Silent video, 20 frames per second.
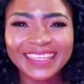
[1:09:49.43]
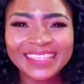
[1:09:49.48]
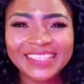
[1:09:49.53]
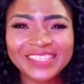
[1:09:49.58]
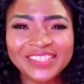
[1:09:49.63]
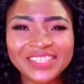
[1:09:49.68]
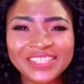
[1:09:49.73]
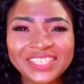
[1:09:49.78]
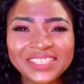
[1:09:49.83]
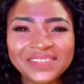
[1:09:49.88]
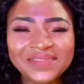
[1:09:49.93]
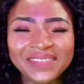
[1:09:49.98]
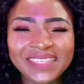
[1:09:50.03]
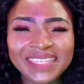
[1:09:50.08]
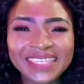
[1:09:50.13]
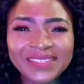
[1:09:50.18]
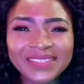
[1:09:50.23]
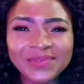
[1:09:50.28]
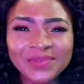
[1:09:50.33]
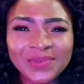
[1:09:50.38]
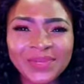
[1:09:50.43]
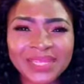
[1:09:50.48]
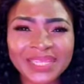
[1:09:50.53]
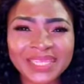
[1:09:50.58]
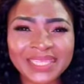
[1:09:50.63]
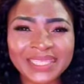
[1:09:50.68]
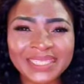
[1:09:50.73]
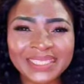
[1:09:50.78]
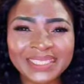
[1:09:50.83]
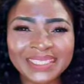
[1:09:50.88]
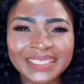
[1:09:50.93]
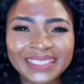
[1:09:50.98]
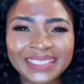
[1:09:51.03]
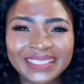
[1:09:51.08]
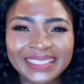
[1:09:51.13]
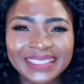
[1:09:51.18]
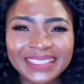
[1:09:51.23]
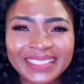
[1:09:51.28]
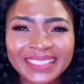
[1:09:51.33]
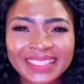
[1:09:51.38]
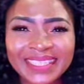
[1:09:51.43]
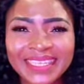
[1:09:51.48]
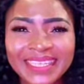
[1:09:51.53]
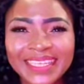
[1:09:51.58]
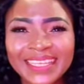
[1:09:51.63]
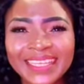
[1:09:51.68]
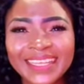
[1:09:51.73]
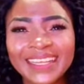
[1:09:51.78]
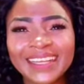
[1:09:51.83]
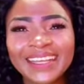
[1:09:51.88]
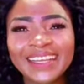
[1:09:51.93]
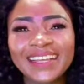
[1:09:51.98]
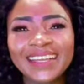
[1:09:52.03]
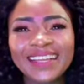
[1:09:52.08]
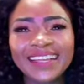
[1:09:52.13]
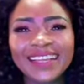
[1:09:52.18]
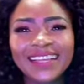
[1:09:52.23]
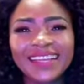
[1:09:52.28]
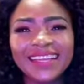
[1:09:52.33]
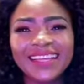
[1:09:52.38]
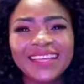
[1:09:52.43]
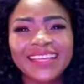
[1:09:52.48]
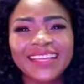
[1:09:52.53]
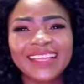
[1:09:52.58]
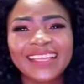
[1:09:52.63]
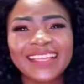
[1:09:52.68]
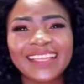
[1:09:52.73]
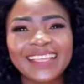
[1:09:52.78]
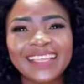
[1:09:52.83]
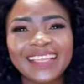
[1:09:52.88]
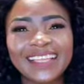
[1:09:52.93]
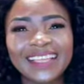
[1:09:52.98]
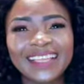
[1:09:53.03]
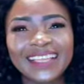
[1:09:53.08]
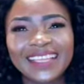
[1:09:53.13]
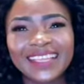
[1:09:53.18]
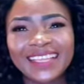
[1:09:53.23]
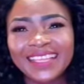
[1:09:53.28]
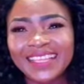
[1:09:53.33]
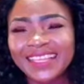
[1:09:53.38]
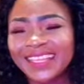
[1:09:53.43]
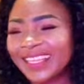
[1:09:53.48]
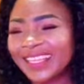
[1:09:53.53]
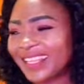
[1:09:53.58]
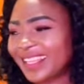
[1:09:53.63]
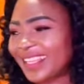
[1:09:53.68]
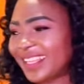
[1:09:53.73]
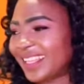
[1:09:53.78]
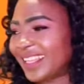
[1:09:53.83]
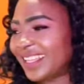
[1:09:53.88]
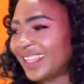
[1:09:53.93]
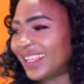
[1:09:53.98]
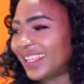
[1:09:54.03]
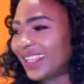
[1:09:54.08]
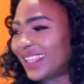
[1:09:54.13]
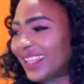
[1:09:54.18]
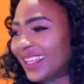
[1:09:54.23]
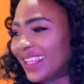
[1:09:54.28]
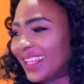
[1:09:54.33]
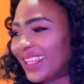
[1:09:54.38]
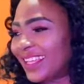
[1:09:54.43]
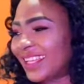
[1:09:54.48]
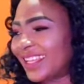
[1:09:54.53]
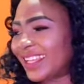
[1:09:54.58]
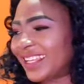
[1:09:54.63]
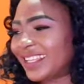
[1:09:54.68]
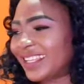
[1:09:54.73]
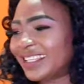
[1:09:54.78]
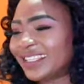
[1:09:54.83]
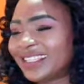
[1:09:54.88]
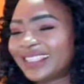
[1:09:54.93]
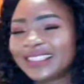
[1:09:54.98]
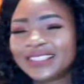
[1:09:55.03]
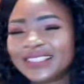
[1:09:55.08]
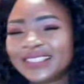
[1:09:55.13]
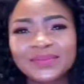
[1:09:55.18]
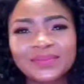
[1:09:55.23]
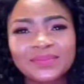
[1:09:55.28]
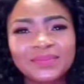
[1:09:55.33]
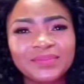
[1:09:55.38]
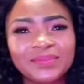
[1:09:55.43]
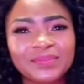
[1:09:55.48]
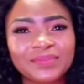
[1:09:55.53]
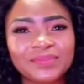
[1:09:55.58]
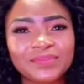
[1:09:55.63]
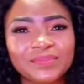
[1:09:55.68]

Thank you, sis. Thank you so much, Sharon. All right.